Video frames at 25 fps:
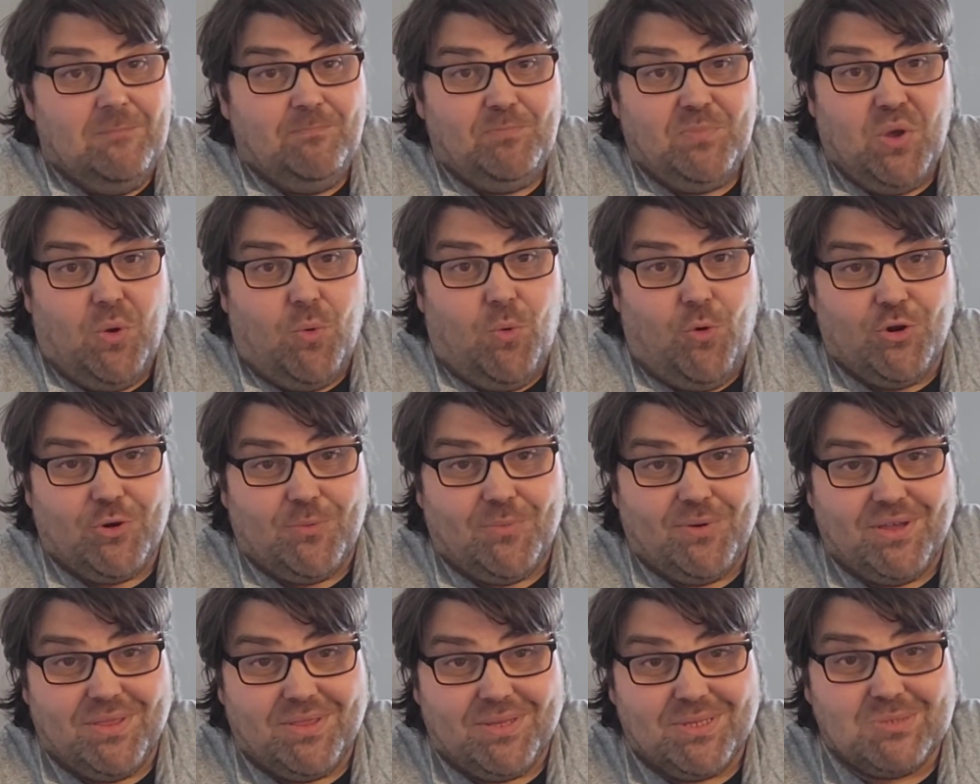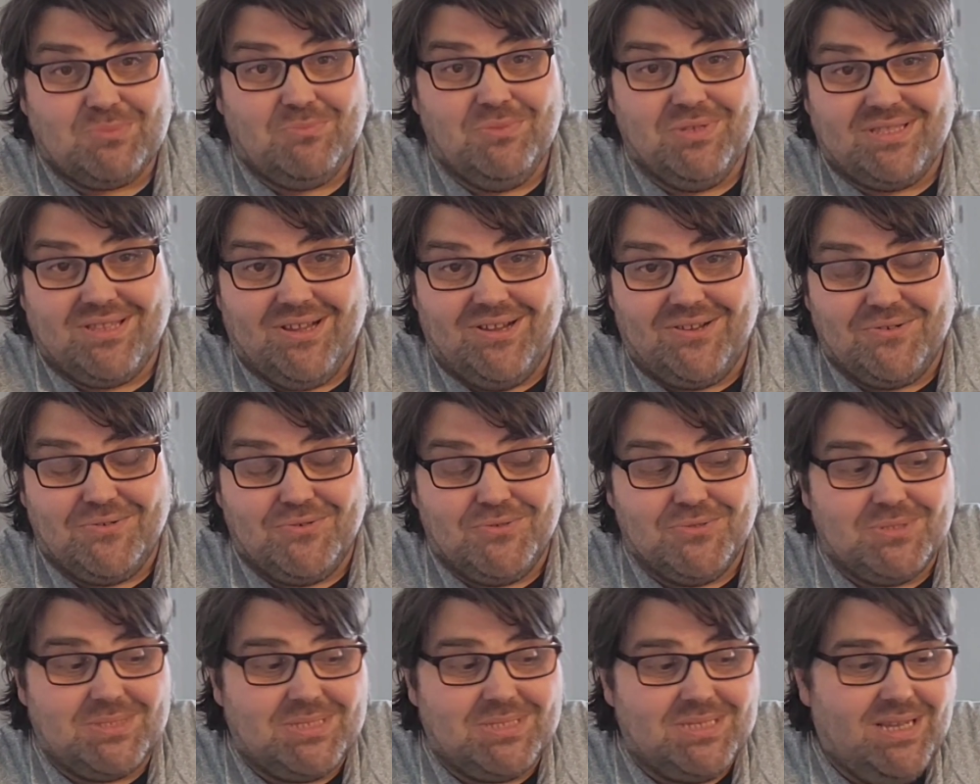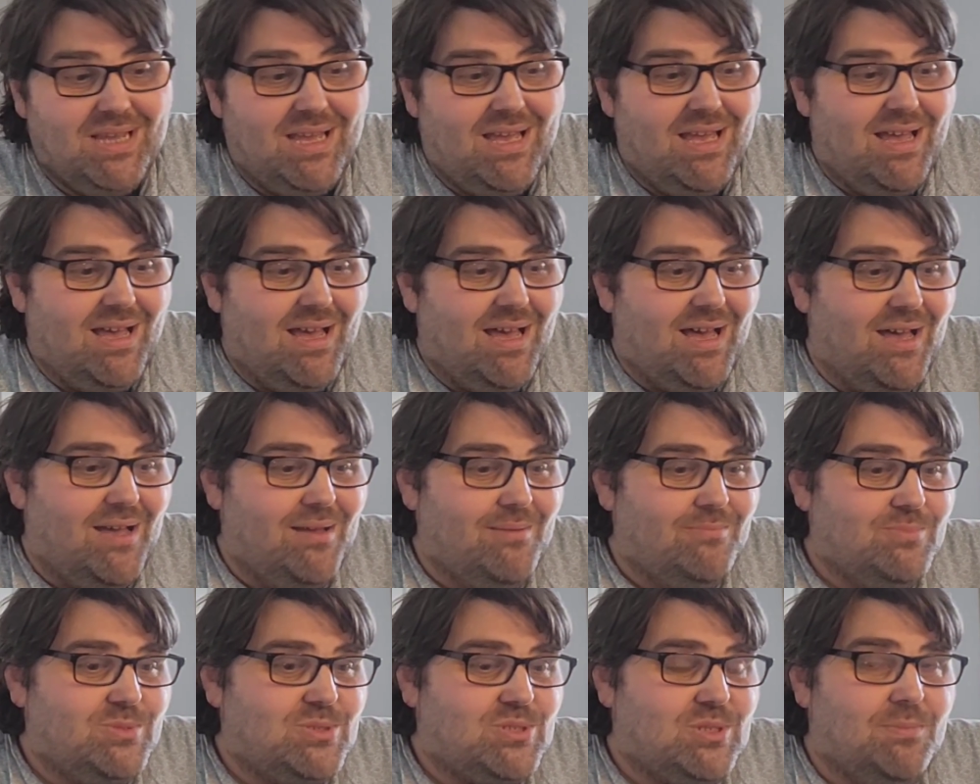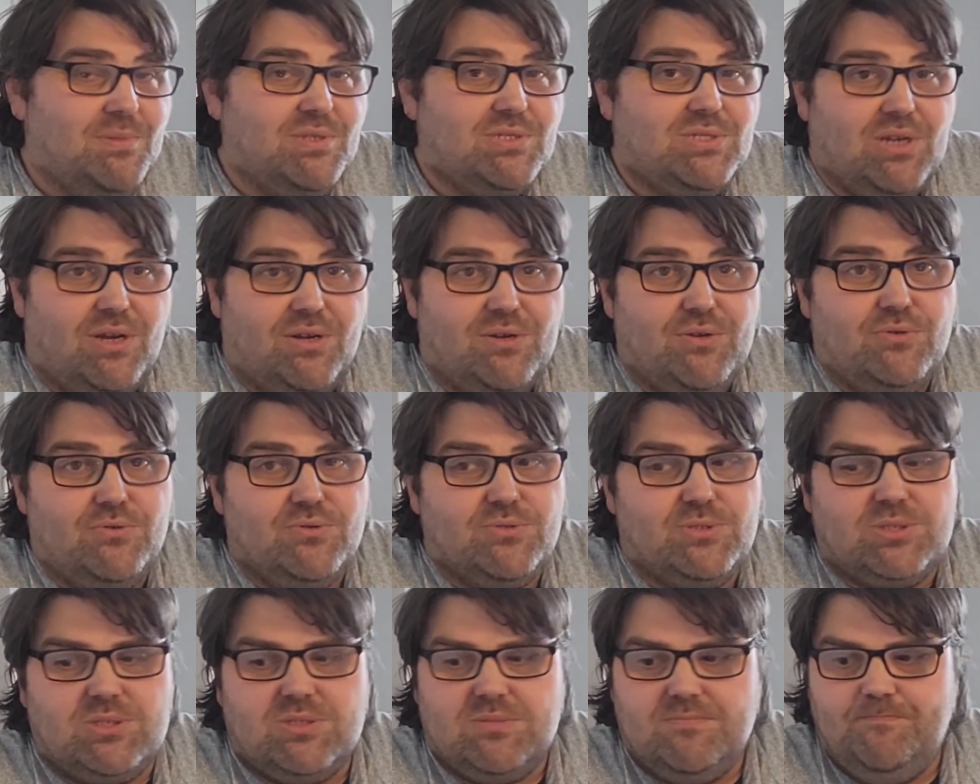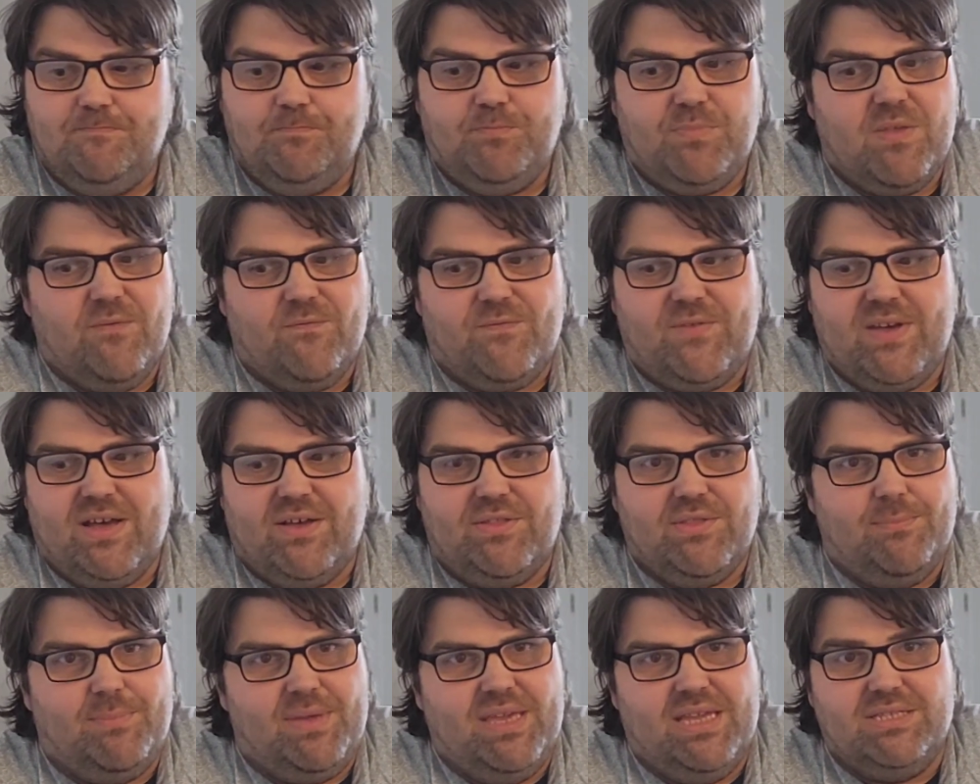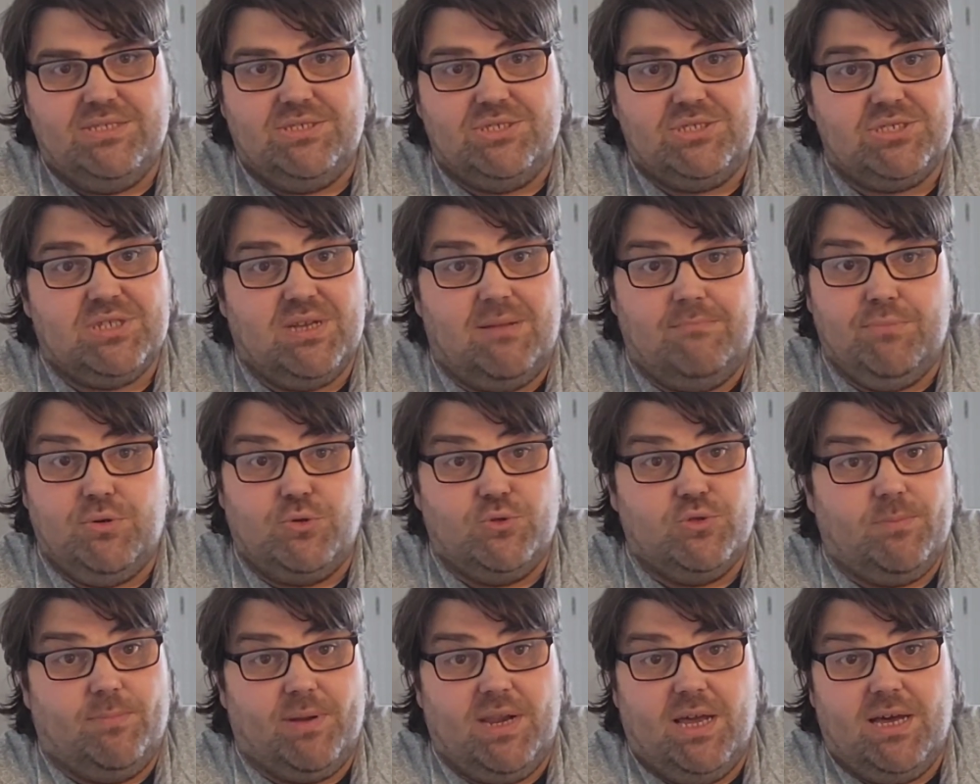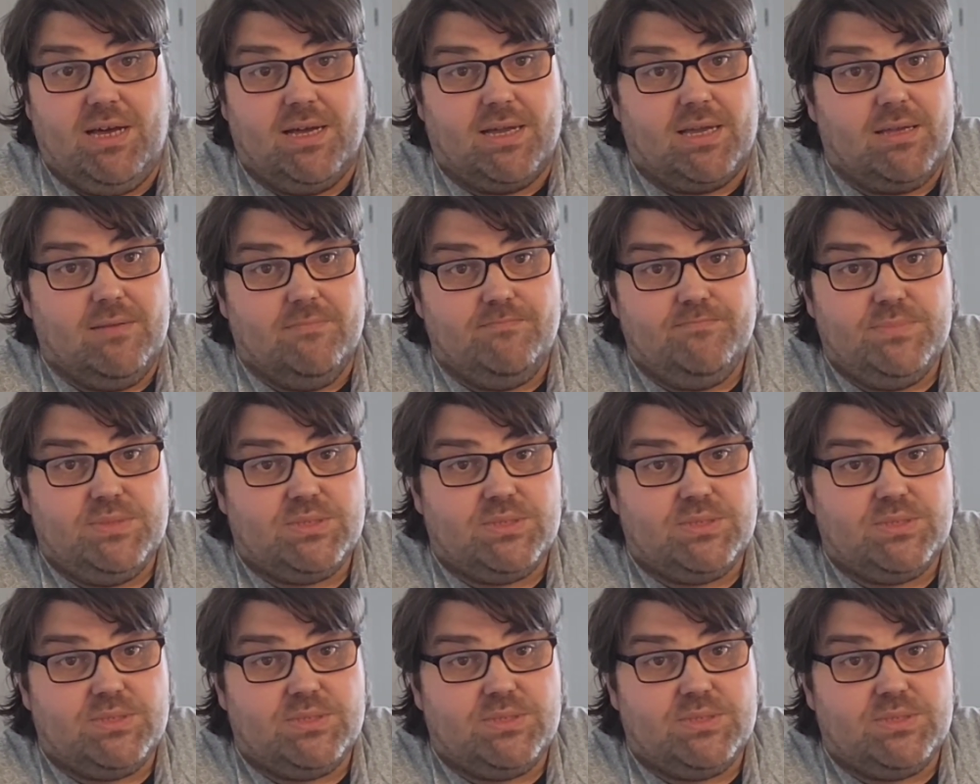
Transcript: Not Warner Brothers, McDonald's. So McDonald's felt the pinch and pulled the plug.